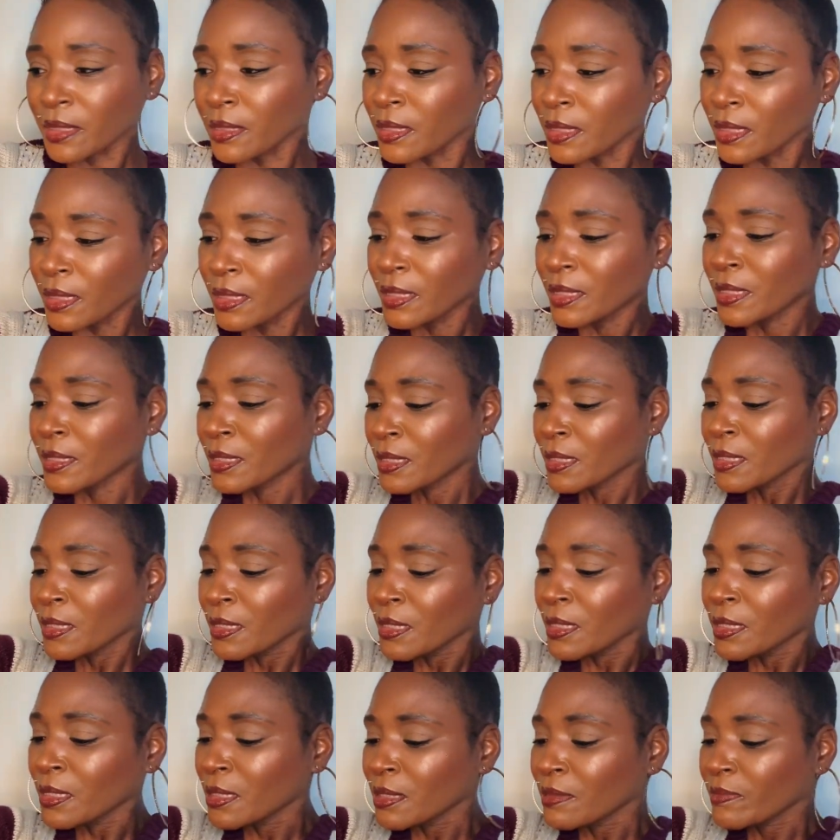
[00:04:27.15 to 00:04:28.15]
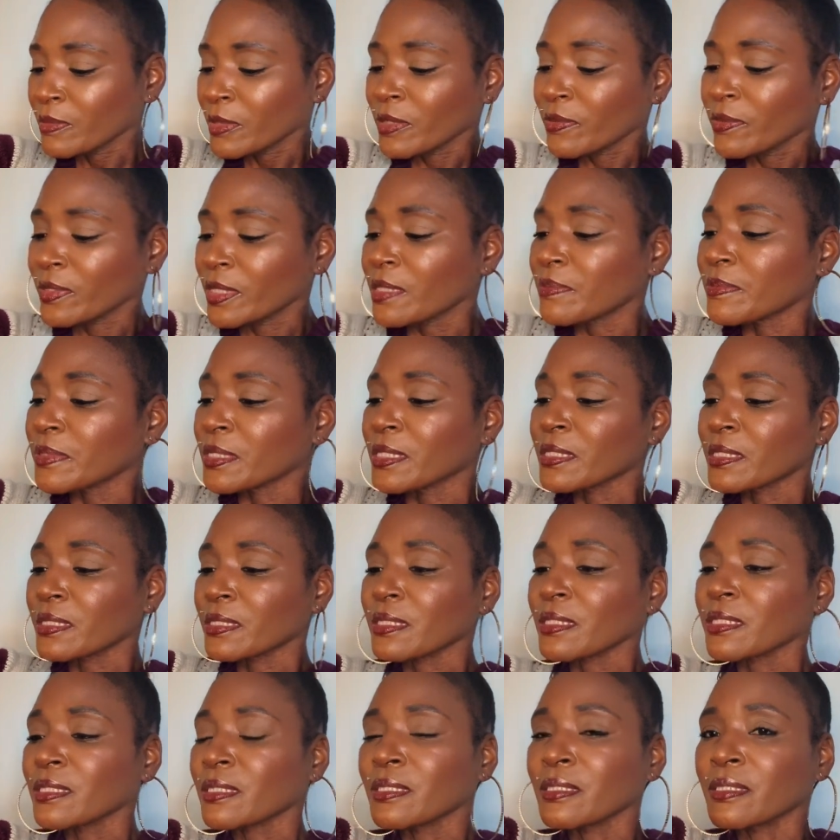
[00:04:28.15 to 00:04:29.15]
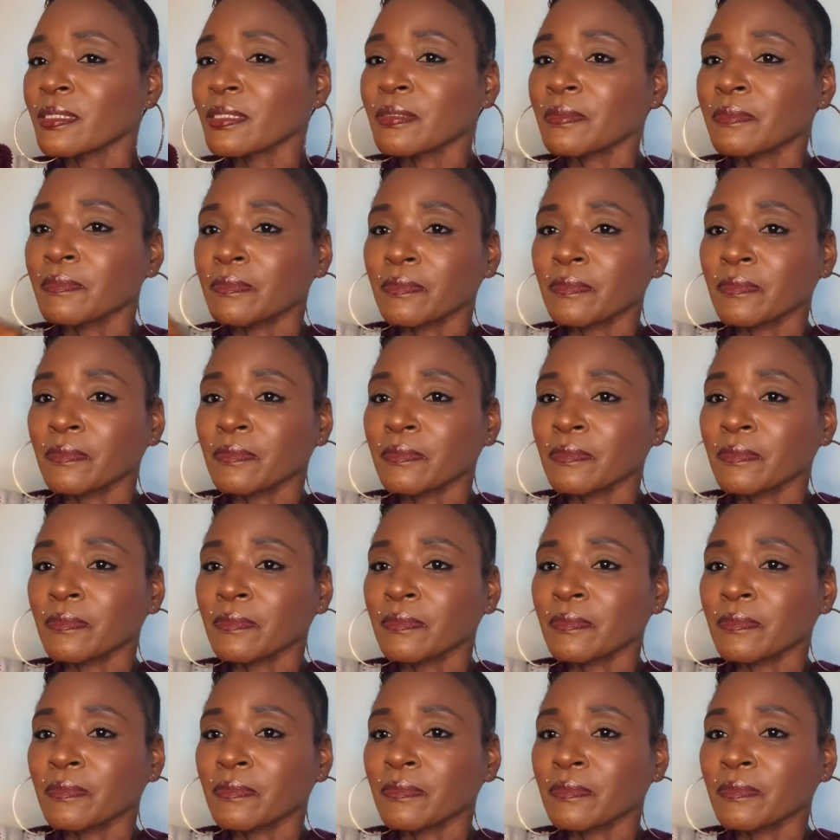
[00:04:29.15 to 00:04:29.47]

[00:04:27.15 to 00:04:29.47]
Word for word: there. I'm gonna rub this in.